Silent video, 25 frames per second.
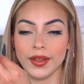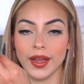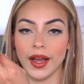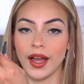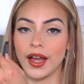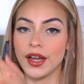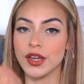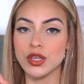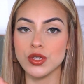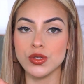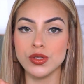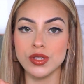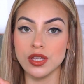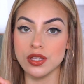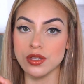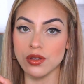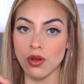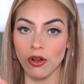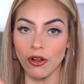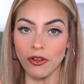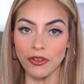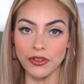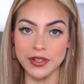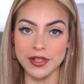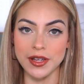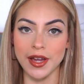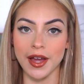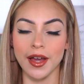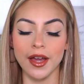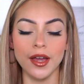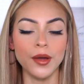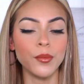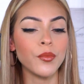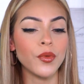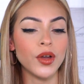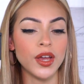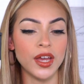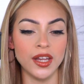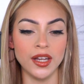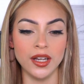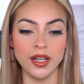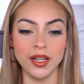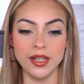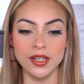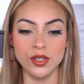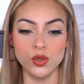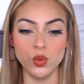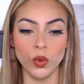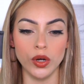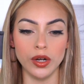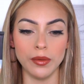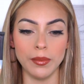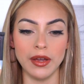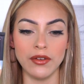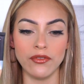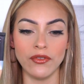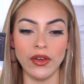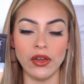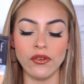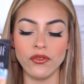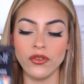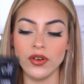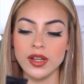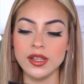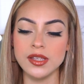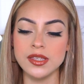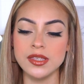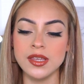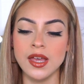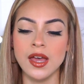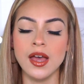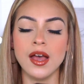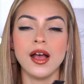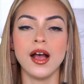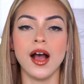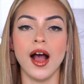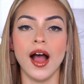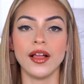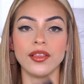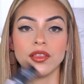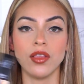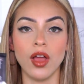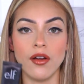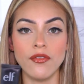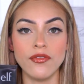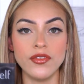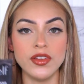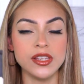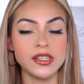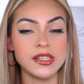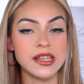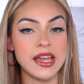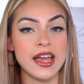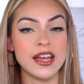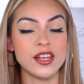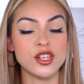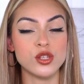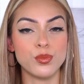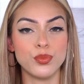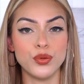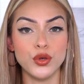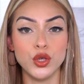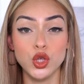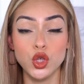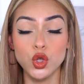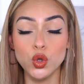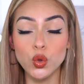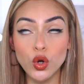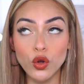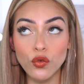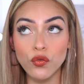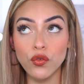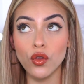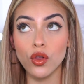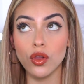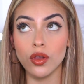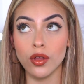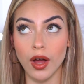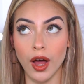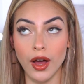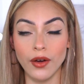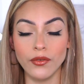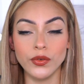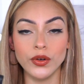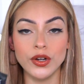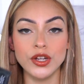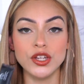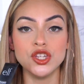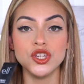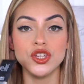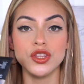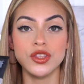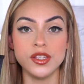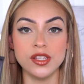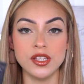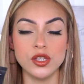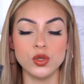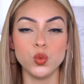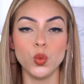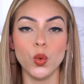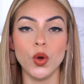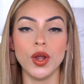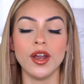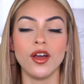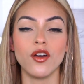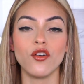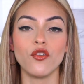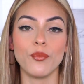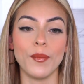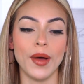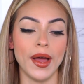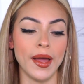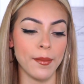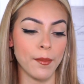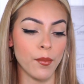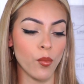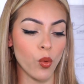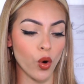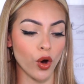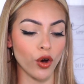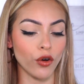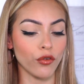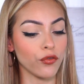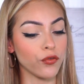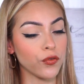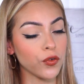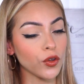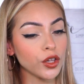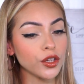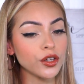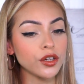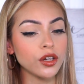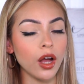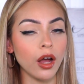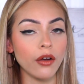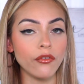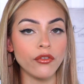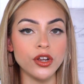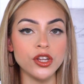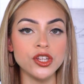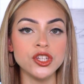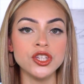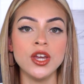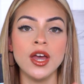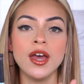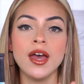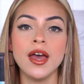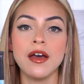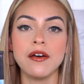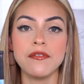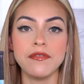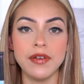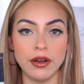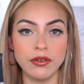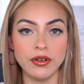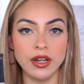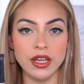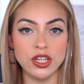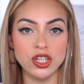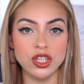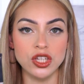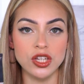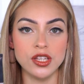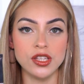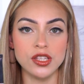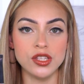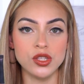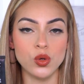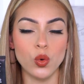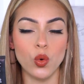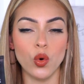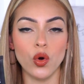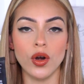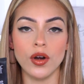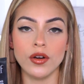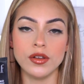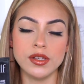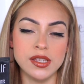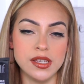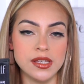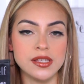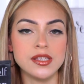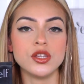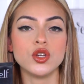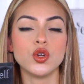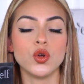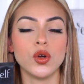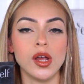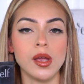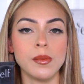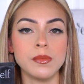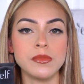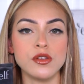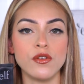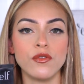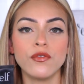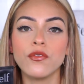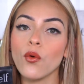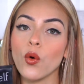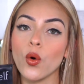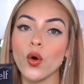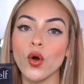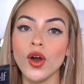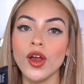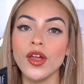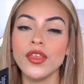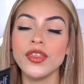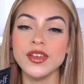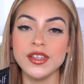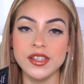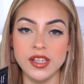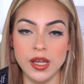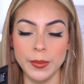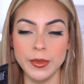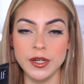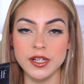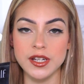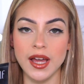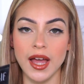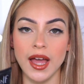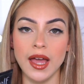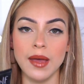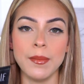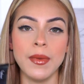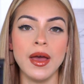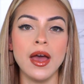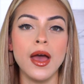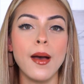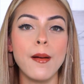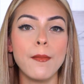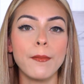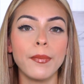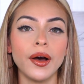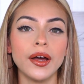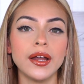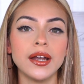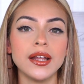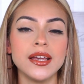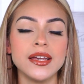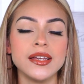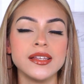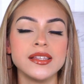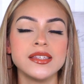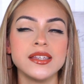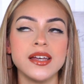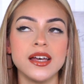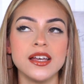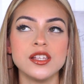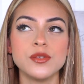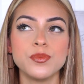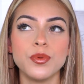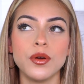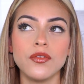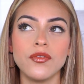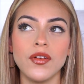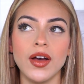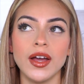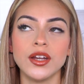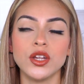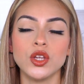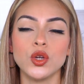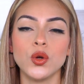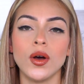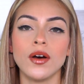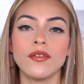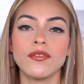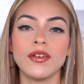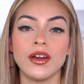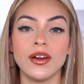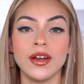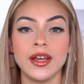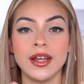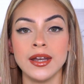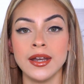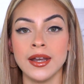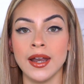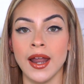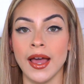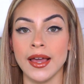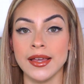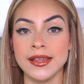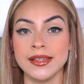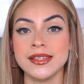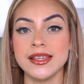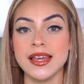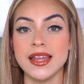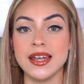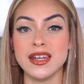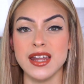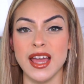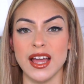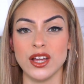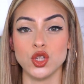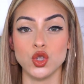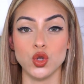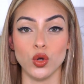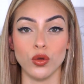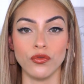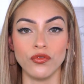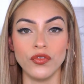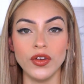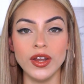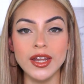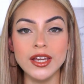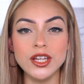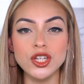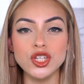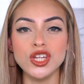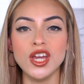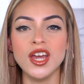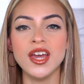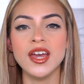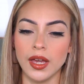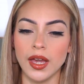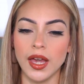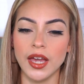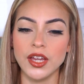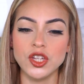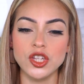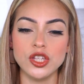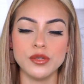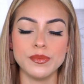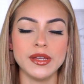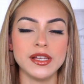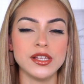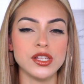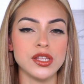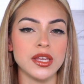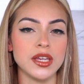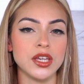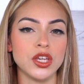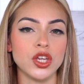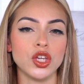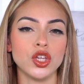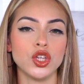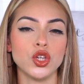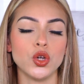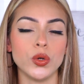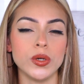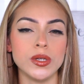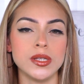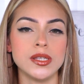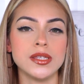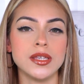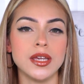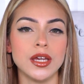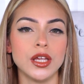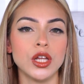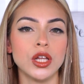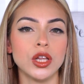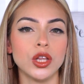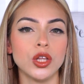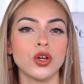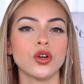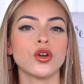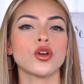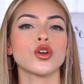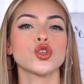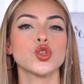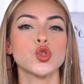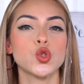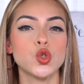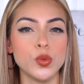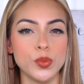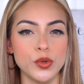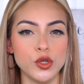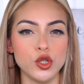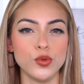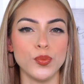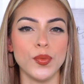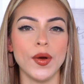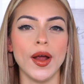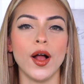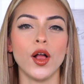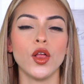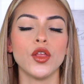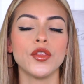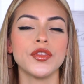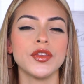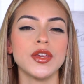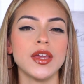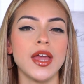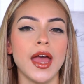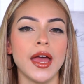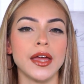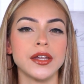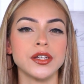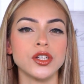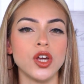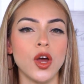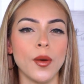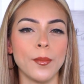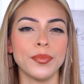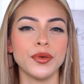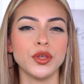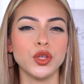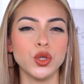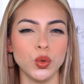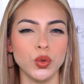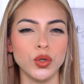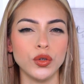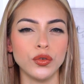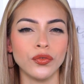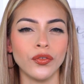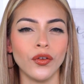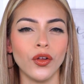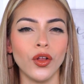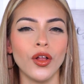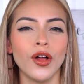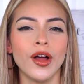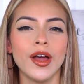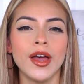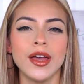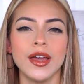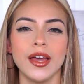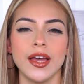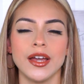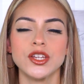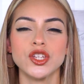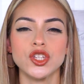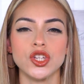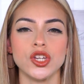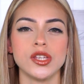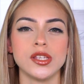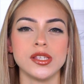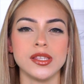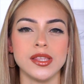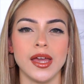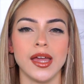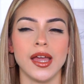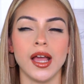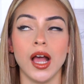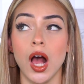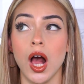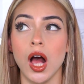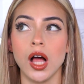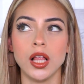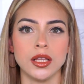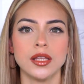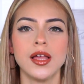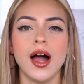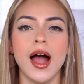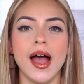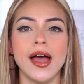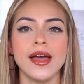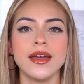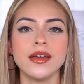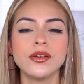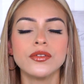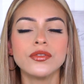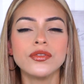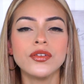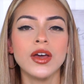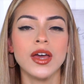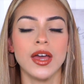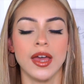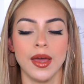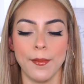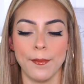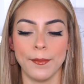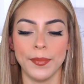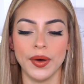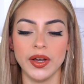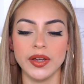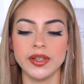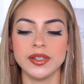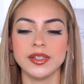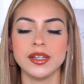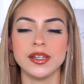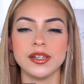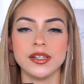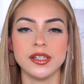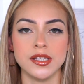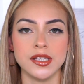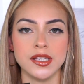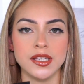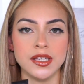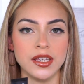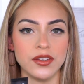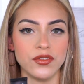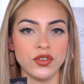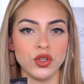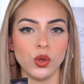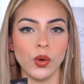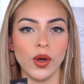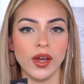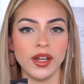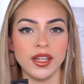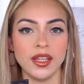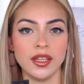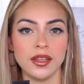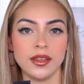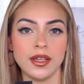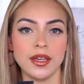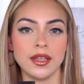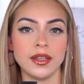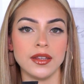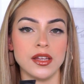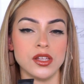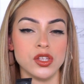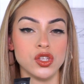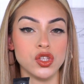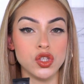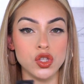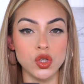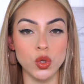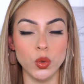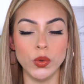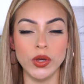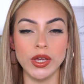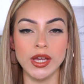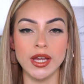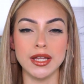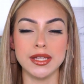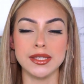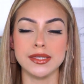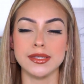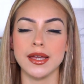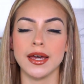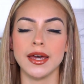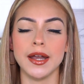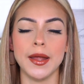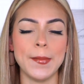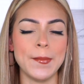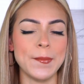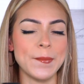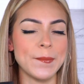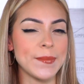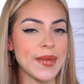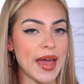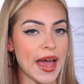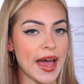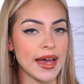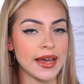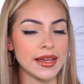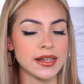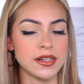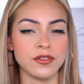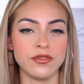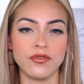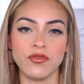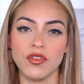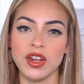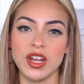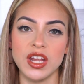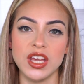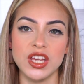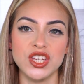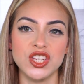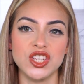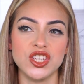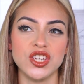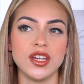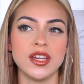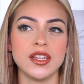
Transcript: I use this all the time, and it's one of my favorites. I love this. It has beautiful coverage. This is one of my more fuller coverage foundations or CC creams for the summertime, but it does provide you a very nice and natural finish. It just makes like your skin look super healthy and beautiful and just like alive. but it doesn't give you anything that's dewy. It's not a matte finish.